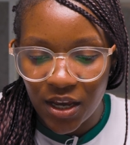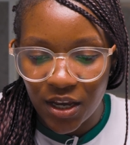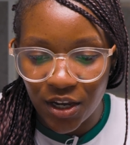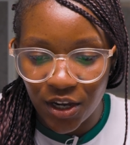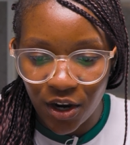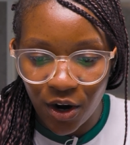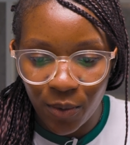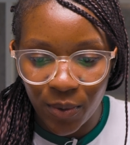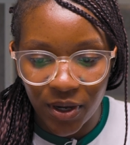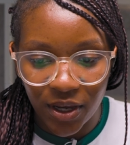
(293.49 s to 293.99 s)

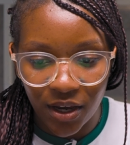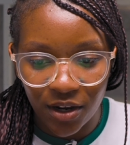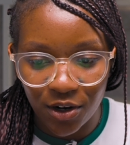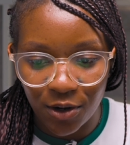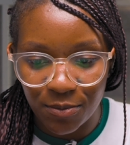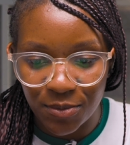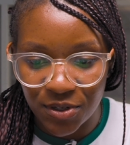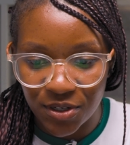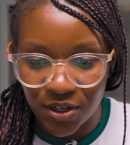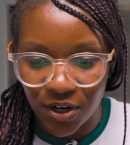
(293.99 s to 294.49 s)
Here we can
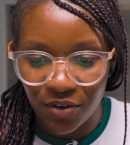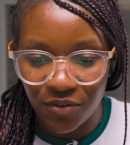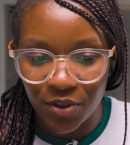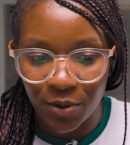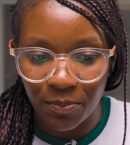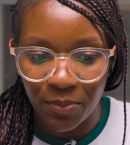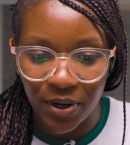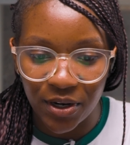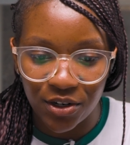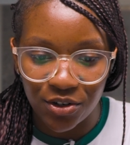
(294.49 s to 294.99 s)
observe
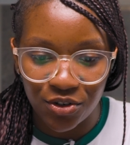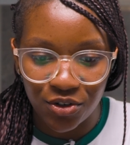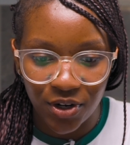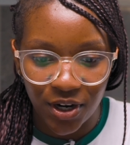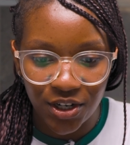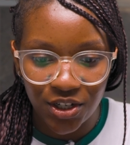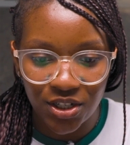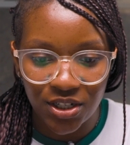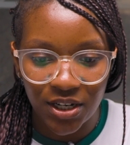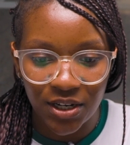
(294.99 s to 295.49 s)
the
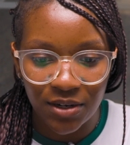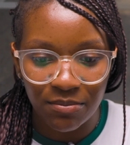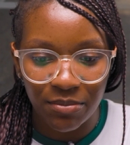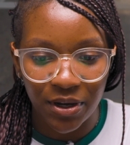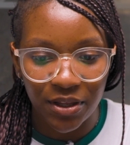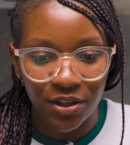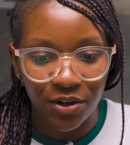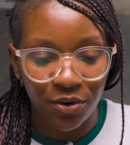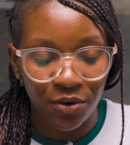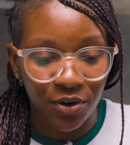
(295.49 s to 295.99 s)
penetration
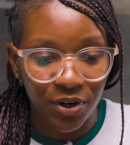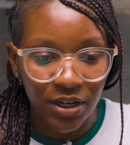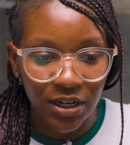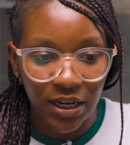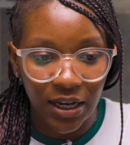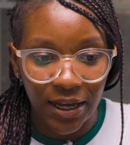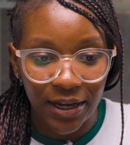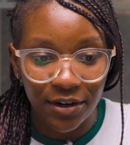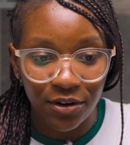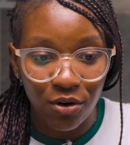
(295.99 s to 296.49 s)
by the green
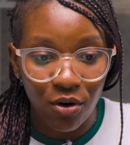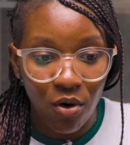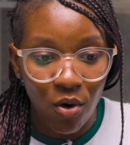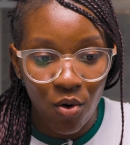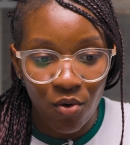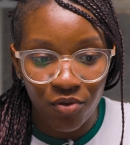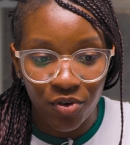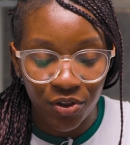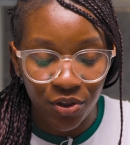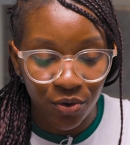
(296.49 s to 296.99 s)
line
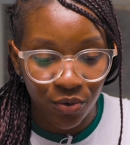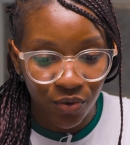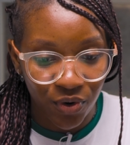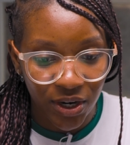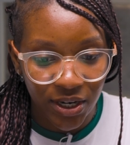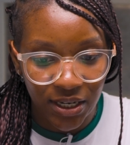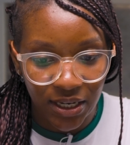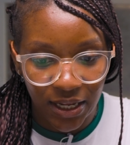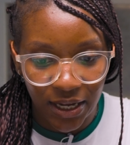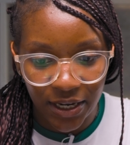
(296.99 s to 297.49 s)
over the
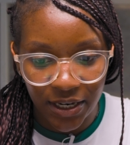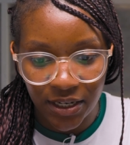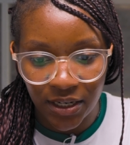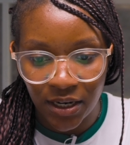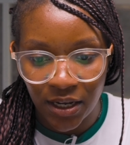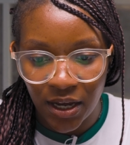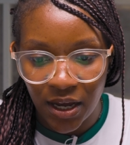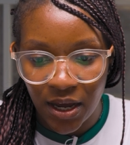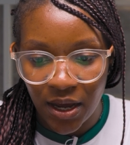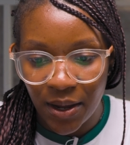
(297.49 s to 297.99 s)
red
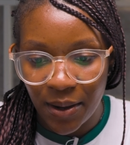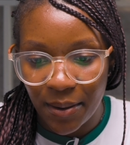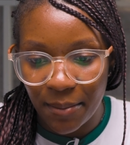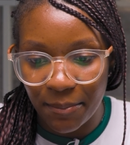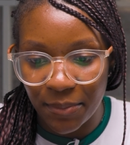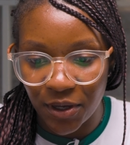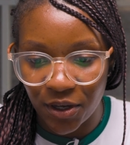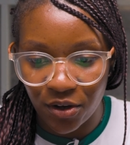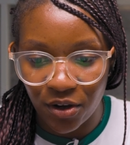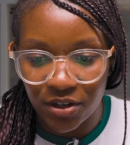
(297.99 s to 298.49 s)
line.
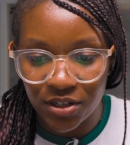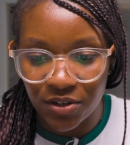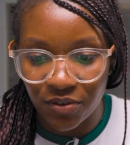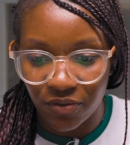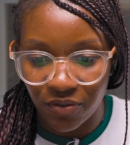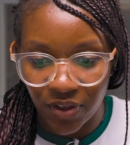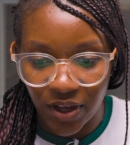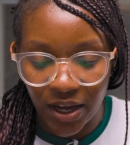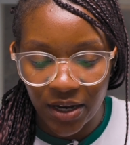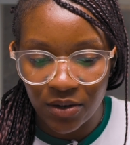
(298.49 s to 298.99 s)
Because
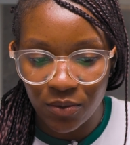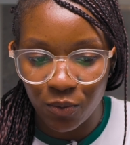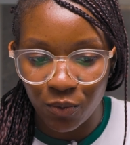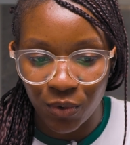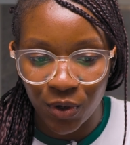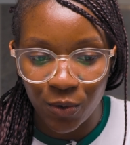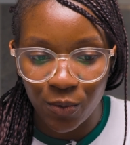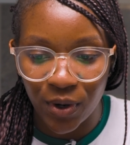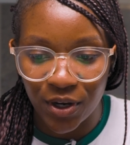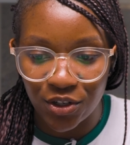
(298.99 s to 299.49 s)
of that,
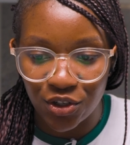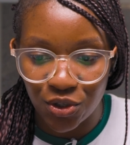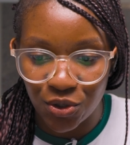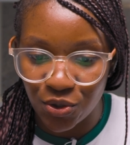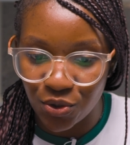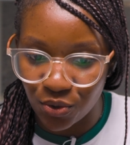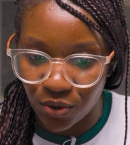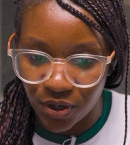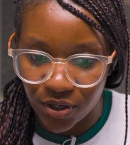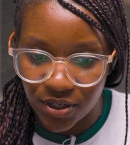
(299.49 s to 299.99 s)
we went
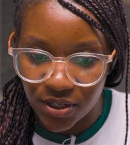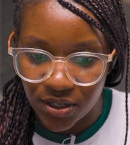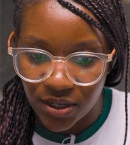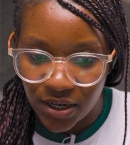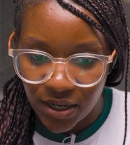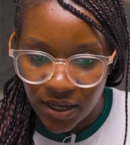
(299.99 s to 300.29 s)
short.